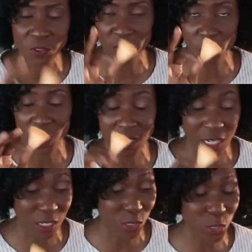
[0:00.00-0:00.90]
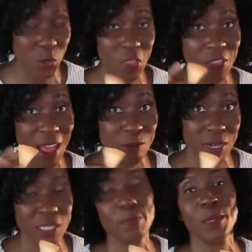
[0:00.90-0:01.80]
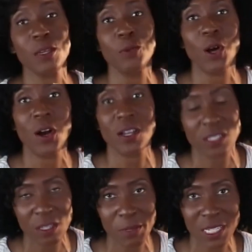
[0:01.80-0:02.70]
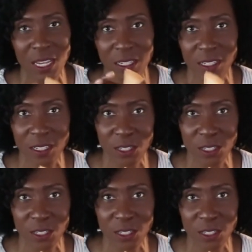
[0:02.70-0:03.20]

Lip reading: Our wonton dessert. That recipe will also be down in the